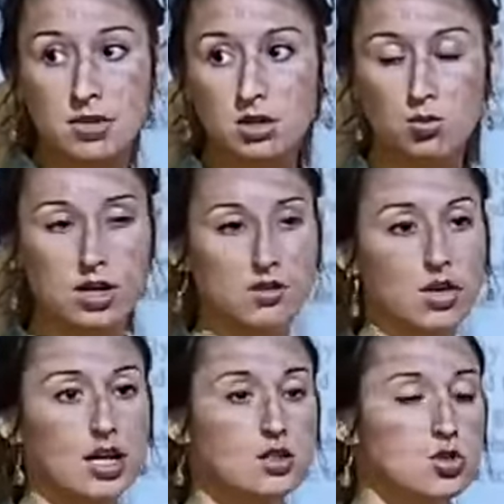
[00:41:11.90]
I'm going to read
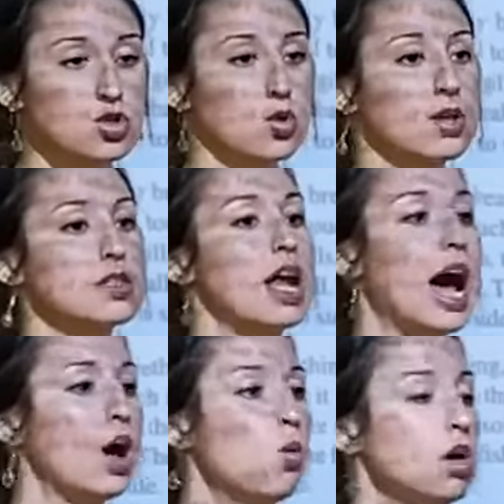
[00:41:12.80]
every answer choice, and
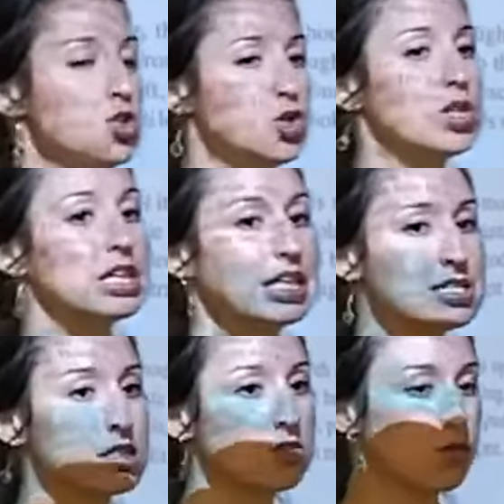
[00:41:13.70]
I want you to
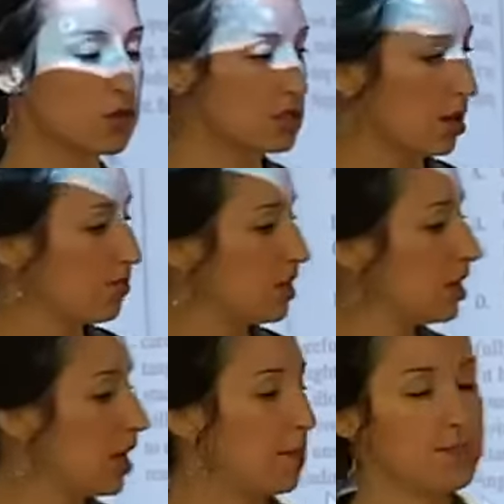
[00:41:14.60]
listen for
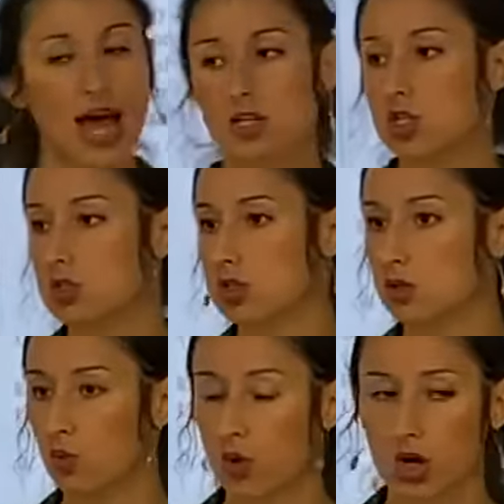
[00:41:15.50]
something that matches
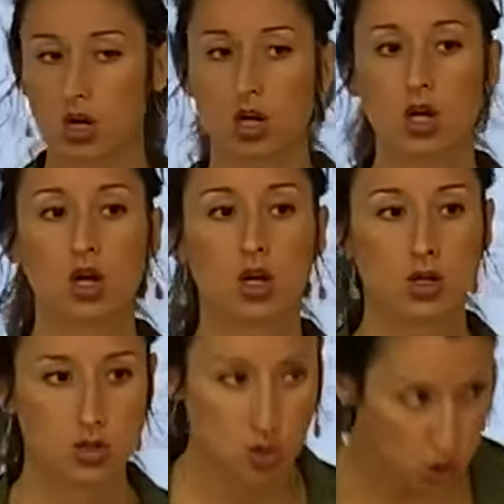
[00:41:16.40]
the word
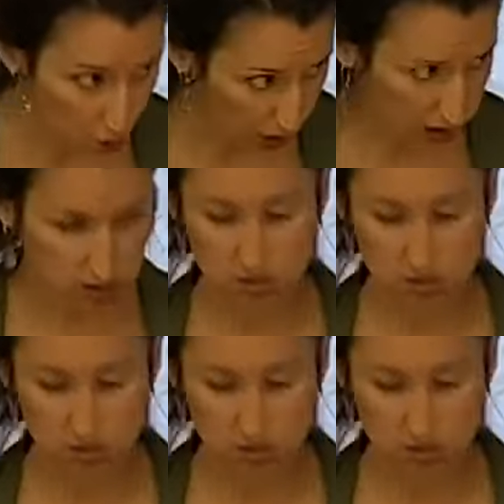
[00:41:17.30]
joy.